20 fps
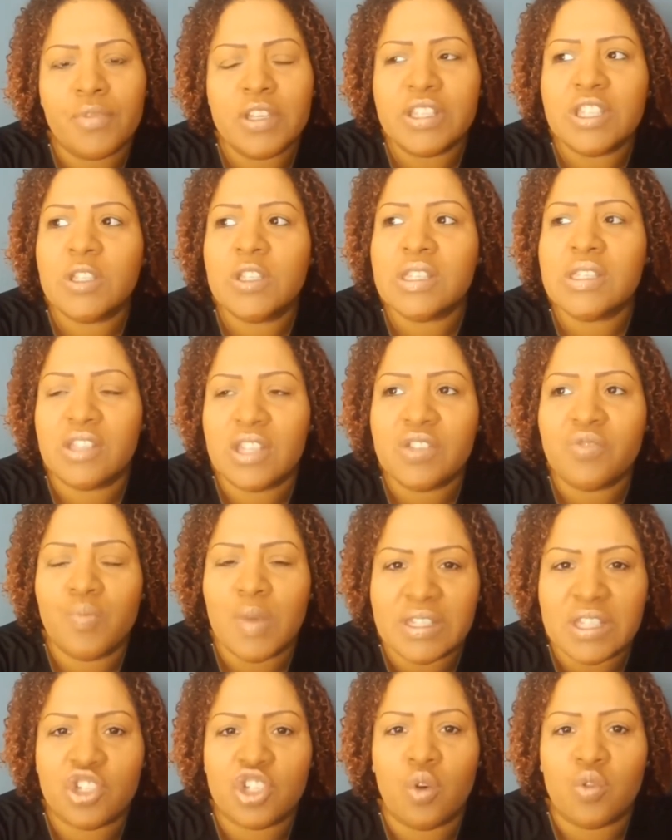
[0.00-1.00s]
This is this is this
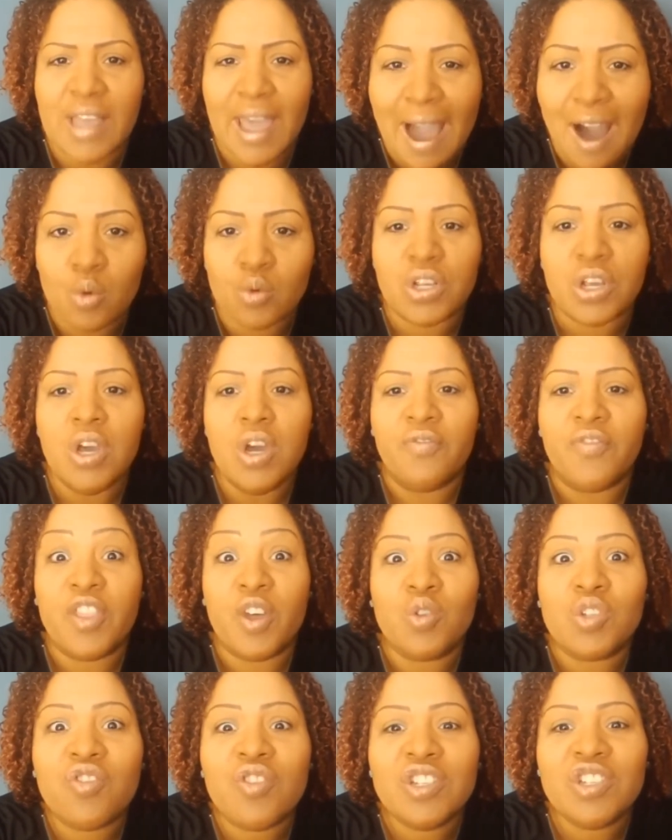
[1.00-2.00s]
message goes out
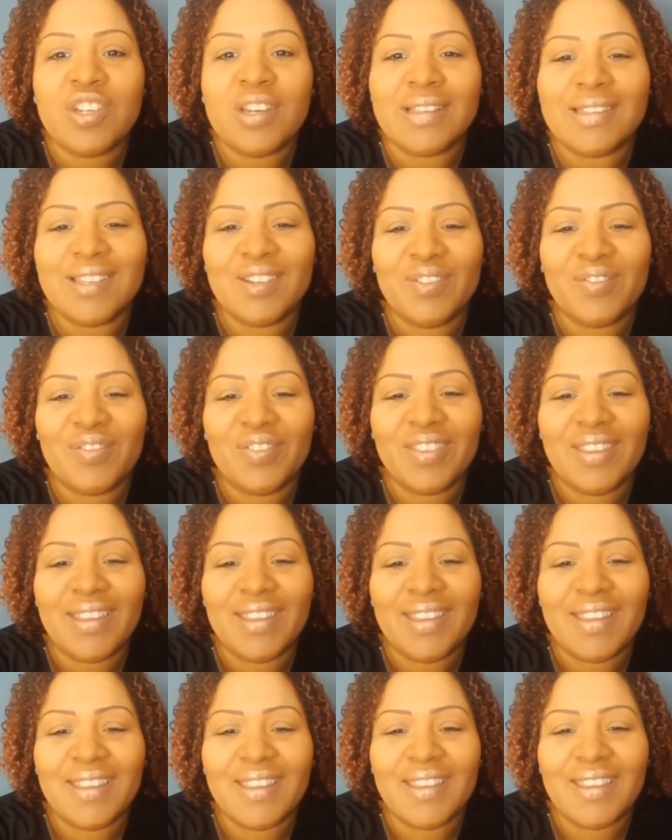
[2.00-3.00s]
for those Christians
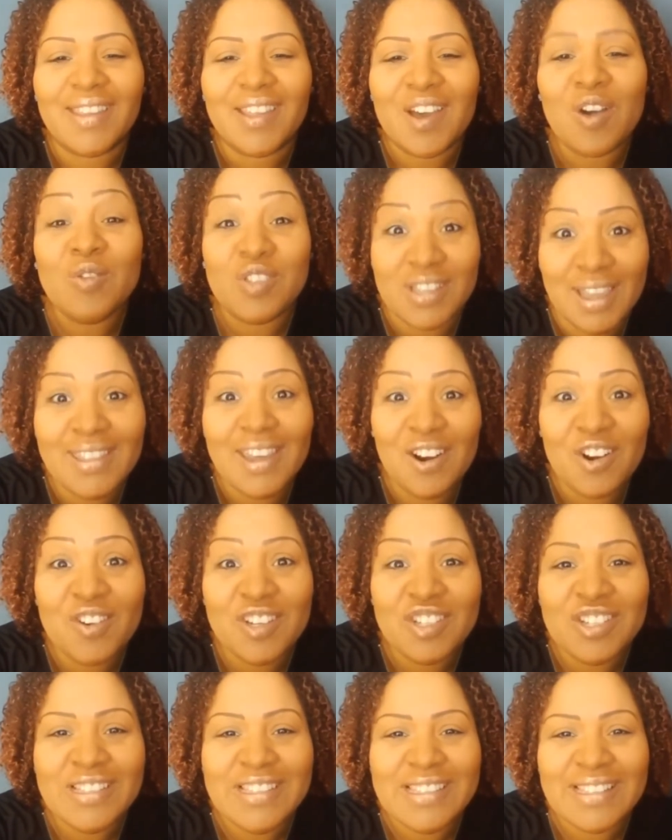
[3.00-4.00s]
who say they are
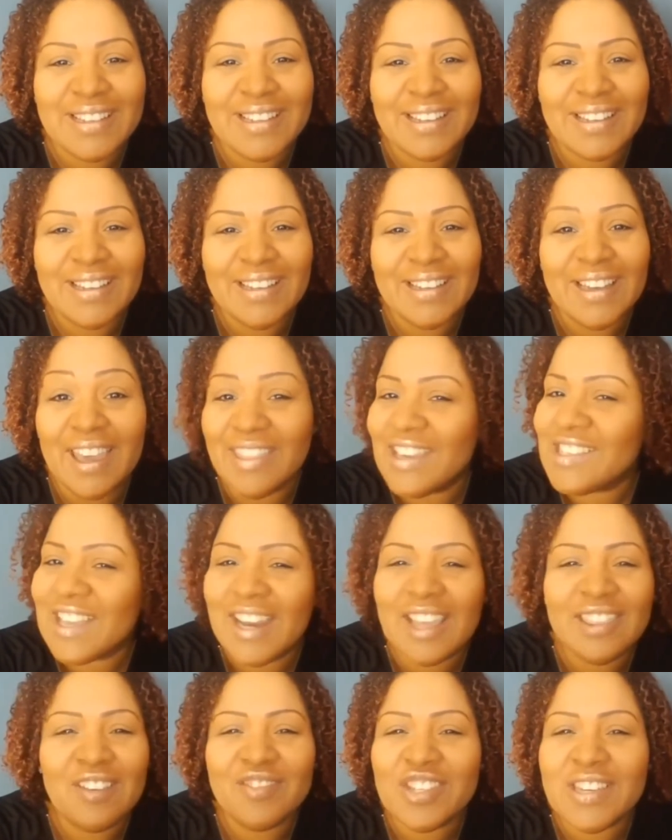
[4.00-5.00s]
Christians, and they
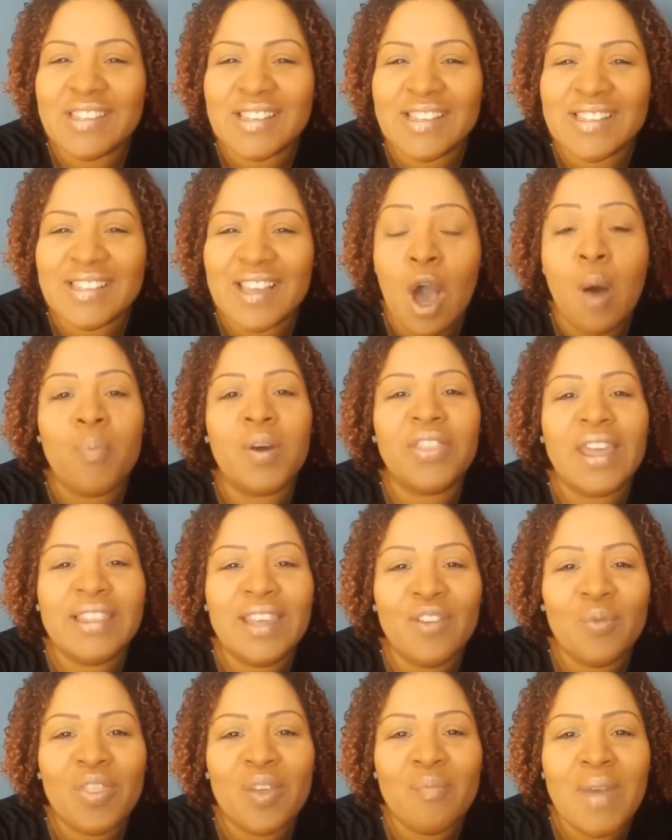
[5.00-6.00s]
say they love Jesus, but they
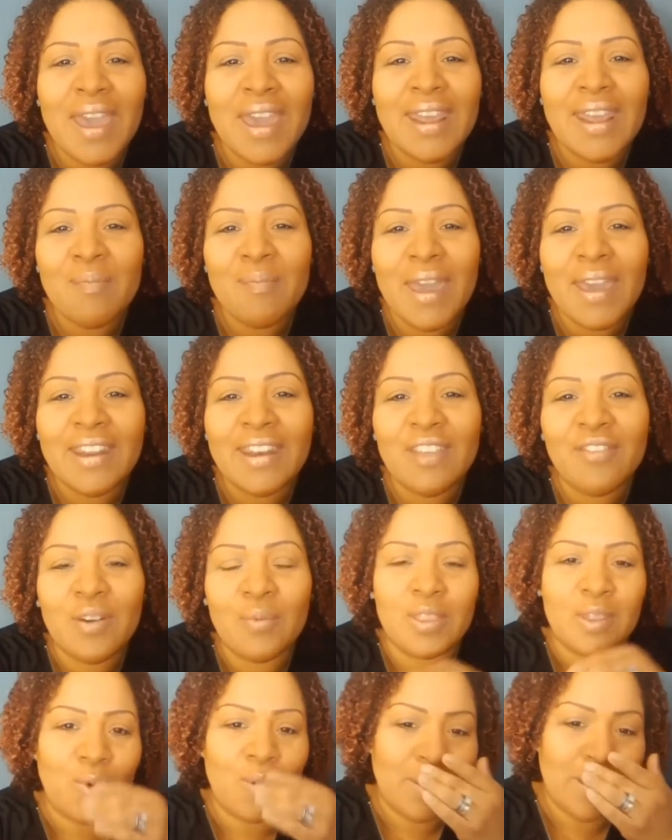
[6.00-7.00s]
in with a man and a man. They in
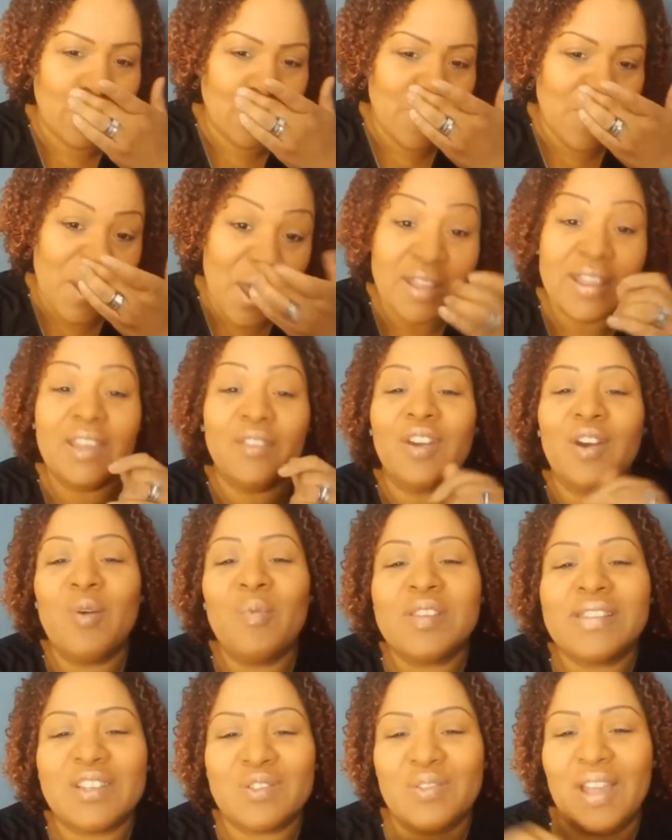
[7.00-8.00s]
with a woman and a woman. They live in a
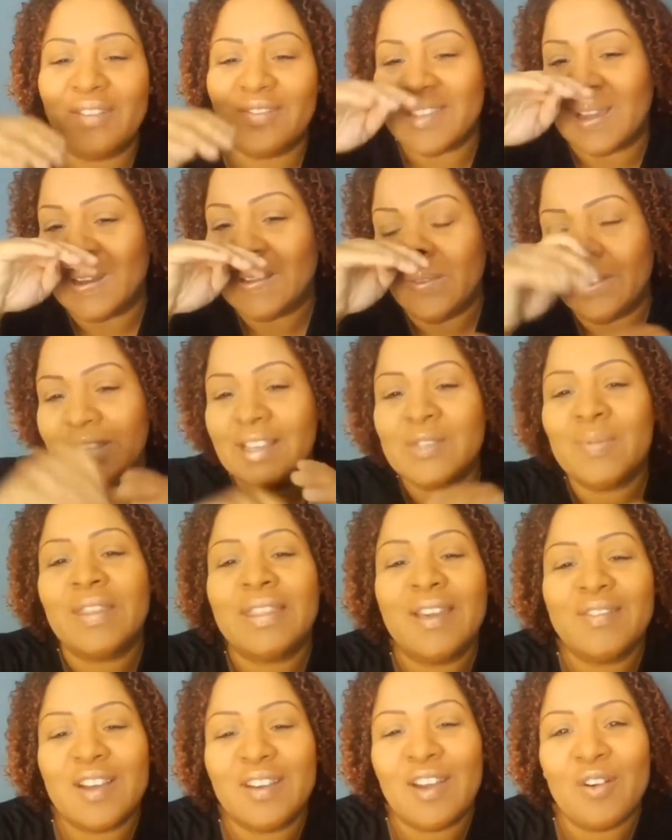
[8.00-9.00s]
homosexual lifestyle. They live in a
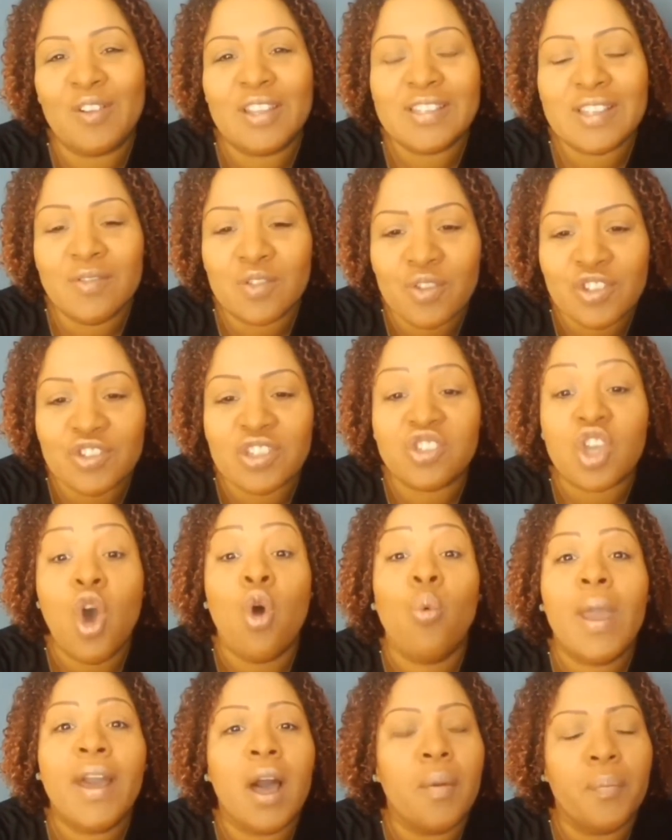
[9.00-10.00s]
lesbian lifestyle. They call themselves
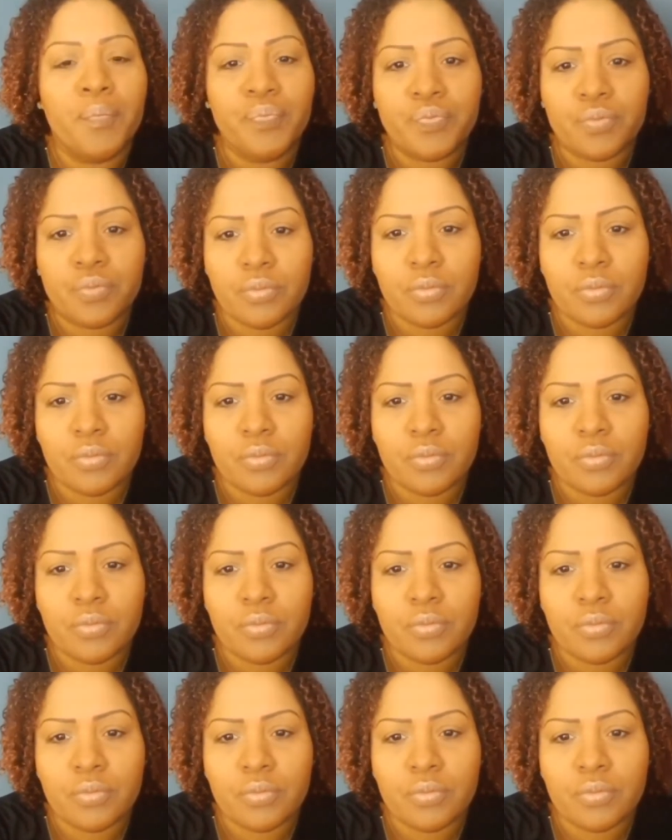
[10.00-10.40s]
Christians. Wake up.